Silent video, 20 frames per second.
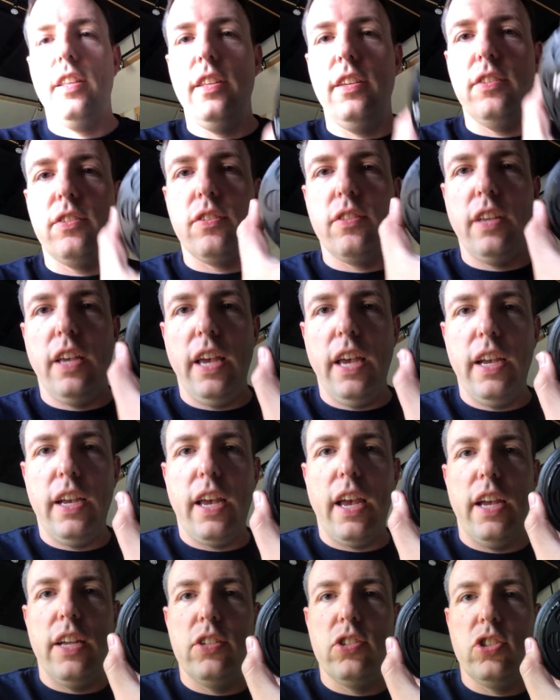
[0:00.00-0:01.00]
These are the
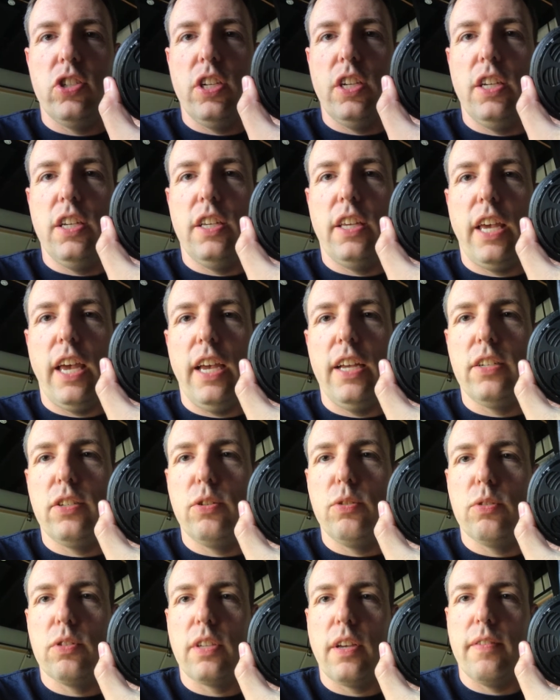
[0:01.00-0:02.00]
AKG
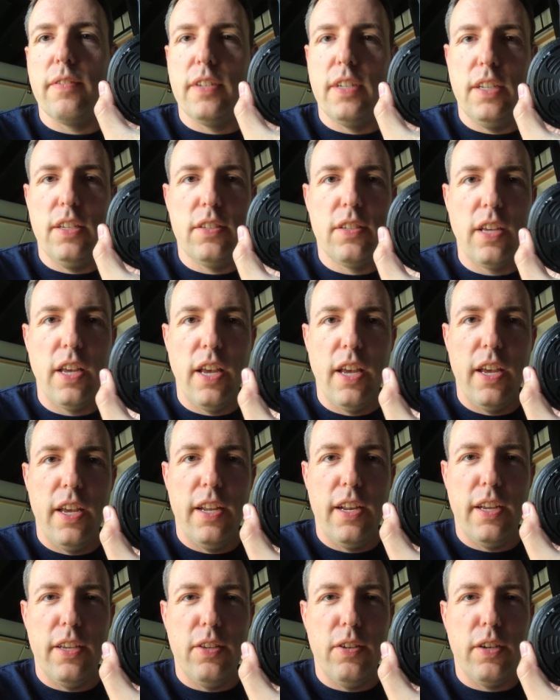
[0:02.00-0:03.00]
K270s.
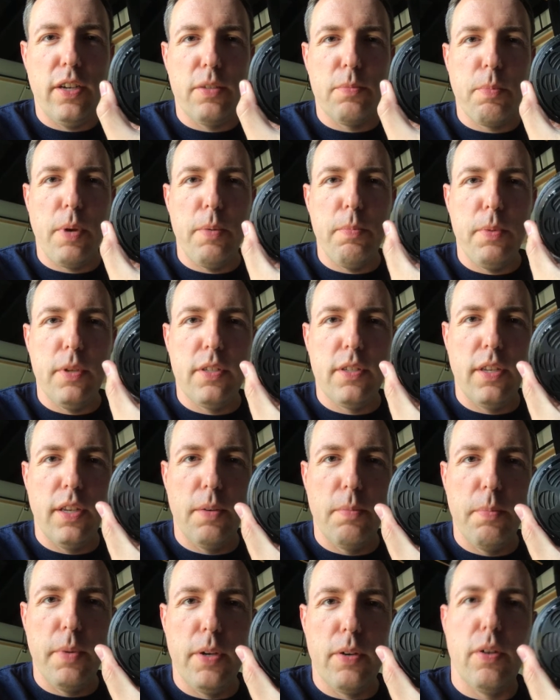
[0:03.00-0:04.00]
Now you guys might be seeing
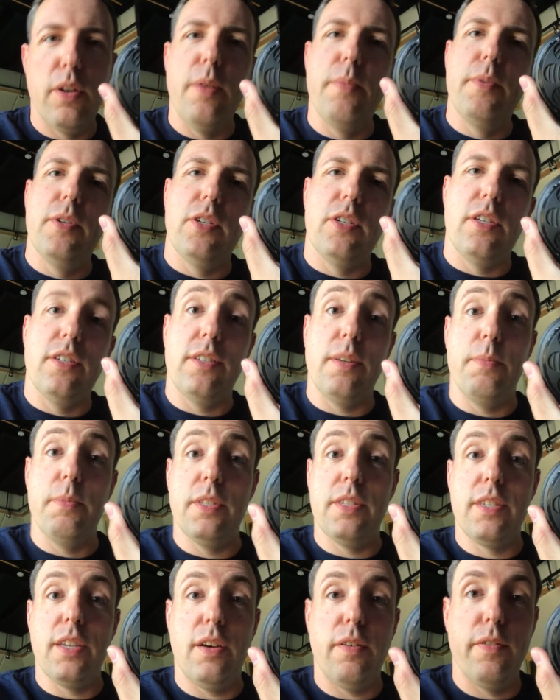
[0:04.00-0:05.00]
a mirror image because I'm
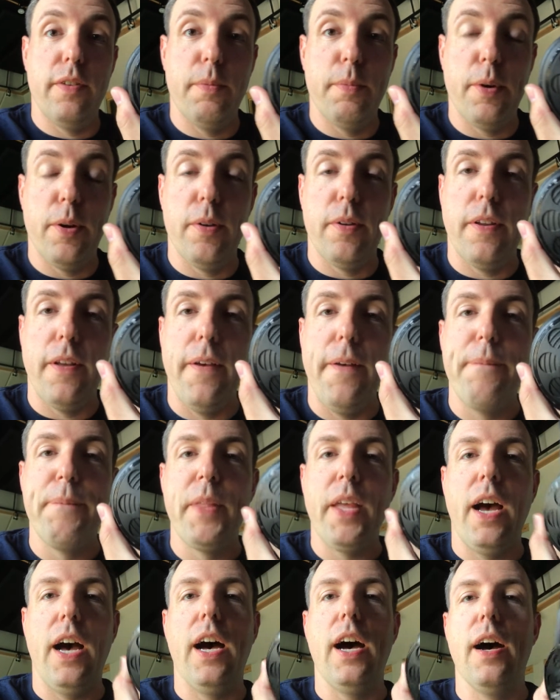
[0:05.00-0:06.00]
in selfie mode.
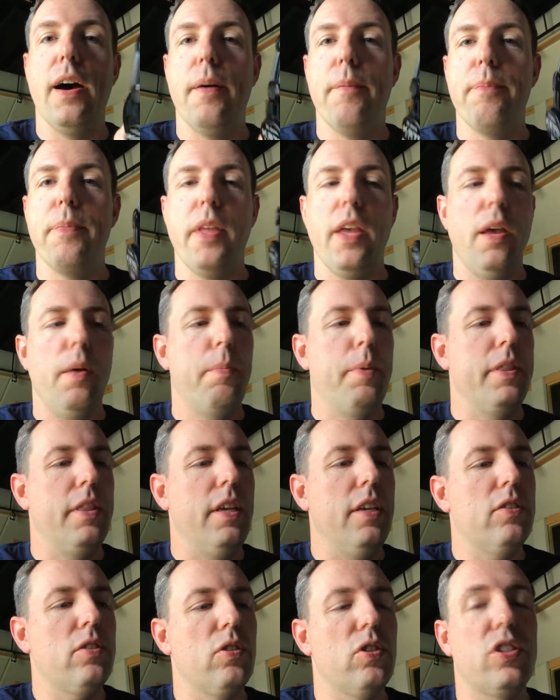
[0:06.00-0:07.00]
Um, but
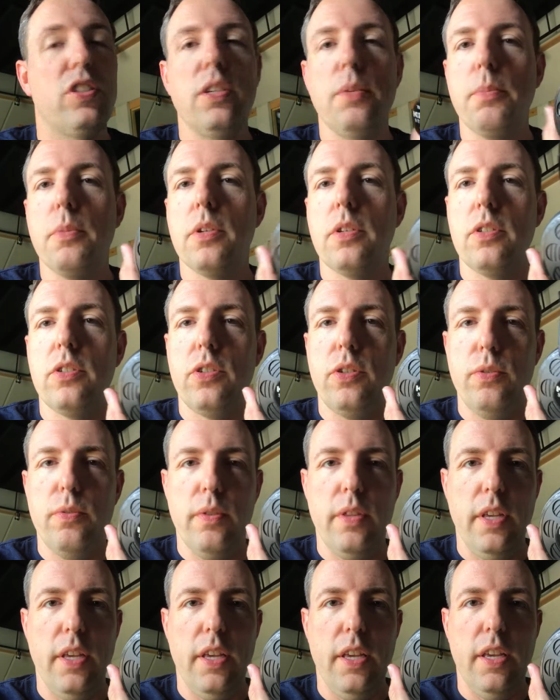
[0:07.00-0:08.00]
these are similar to
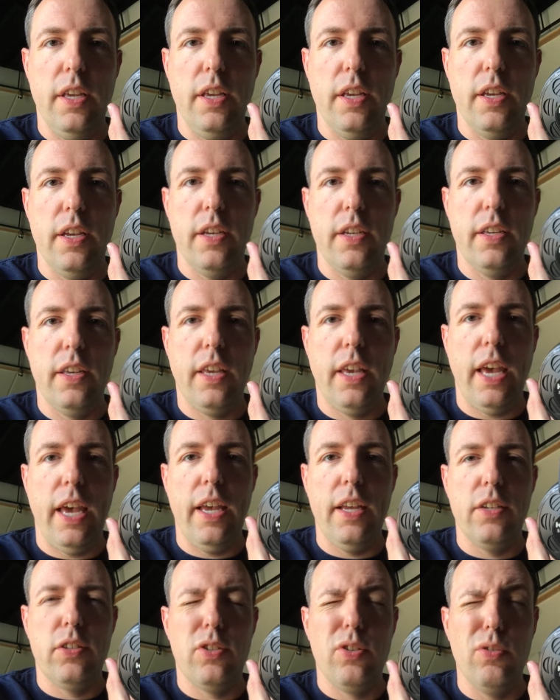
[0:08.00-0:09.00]
the
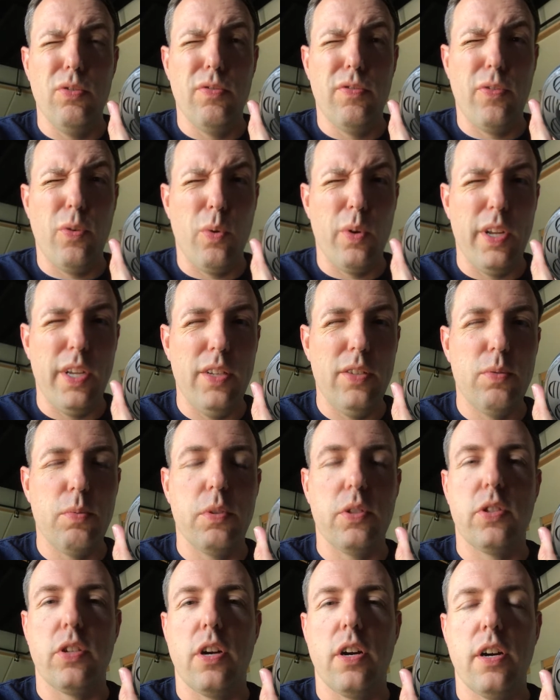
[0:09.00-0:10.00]
K240s,
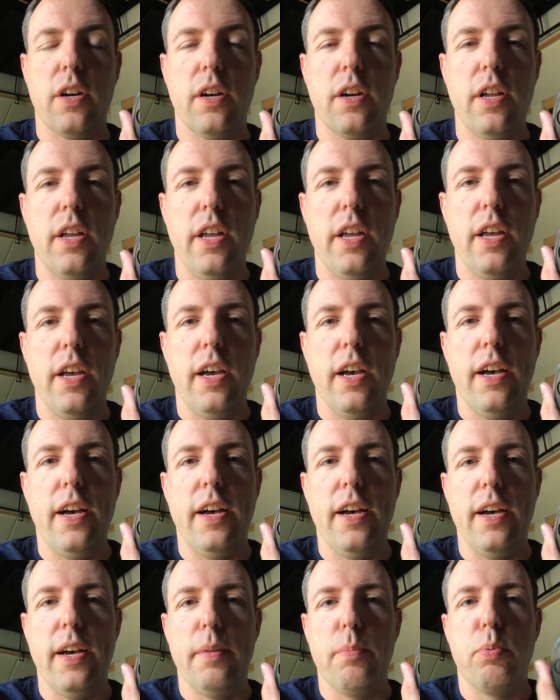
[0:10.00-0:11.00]
which are
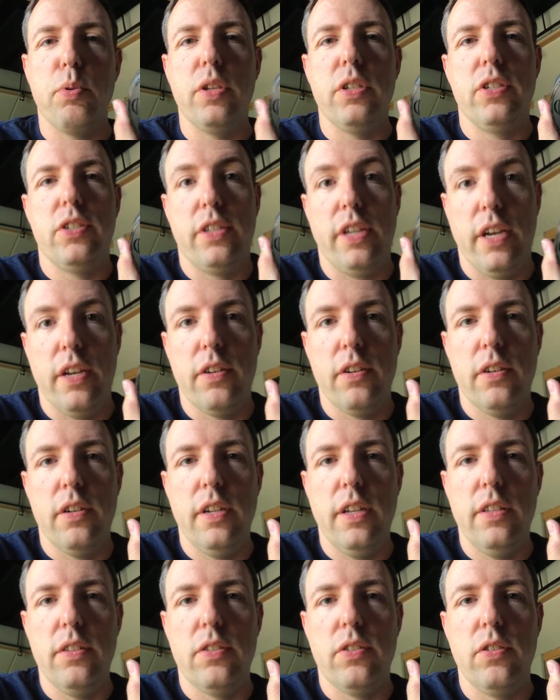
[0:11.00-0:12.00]
uh, pretty standard
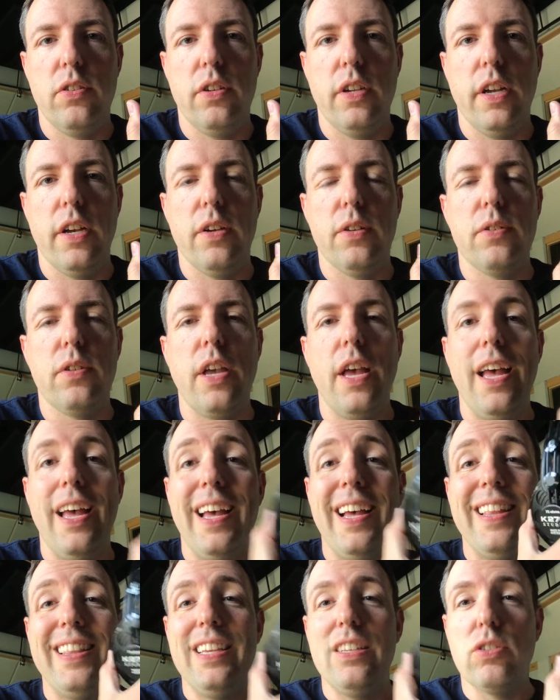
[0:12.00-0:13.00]
in studios.
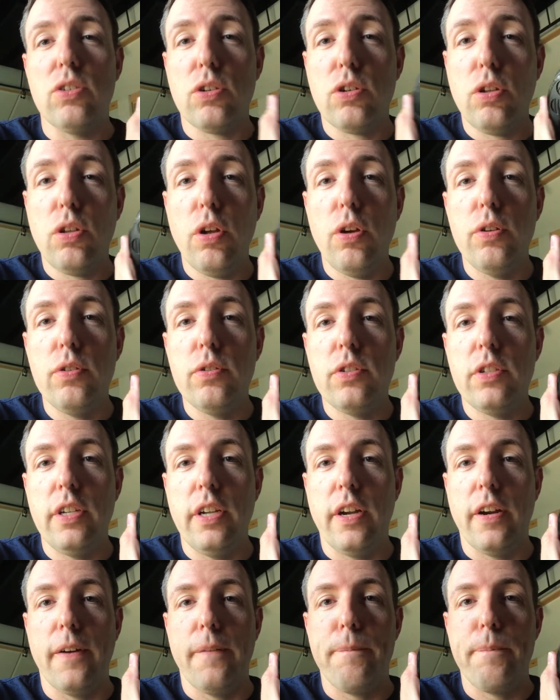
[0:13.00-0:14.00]
These are closed
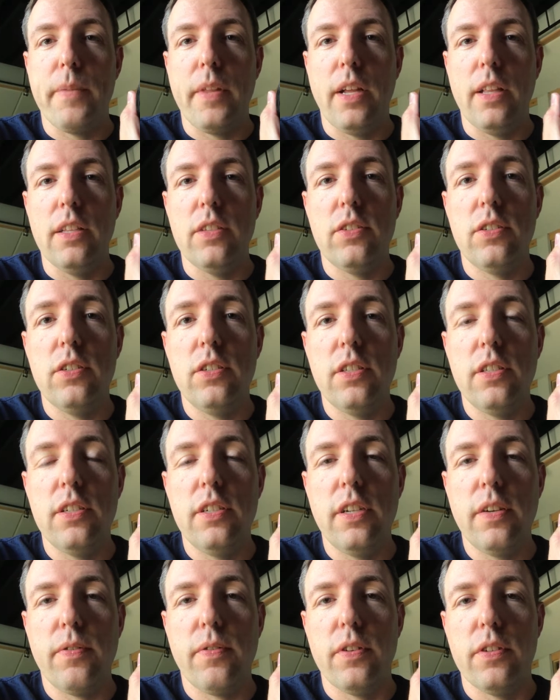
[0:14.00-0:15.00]
ear. Now listen to the
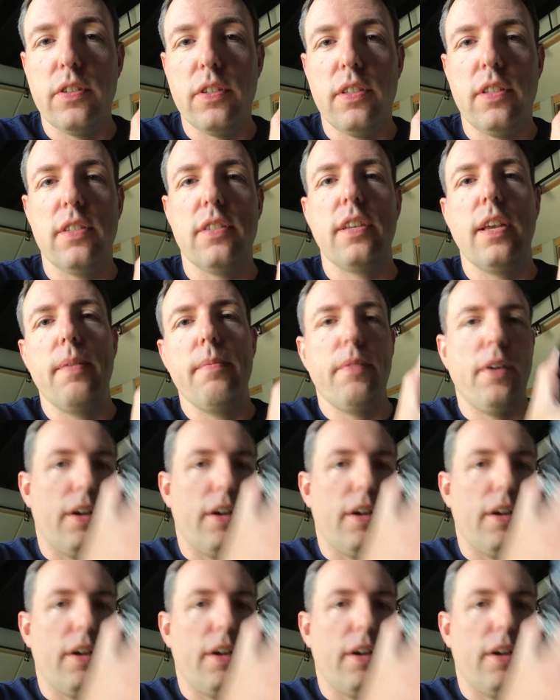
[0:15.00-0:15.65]
difference at the same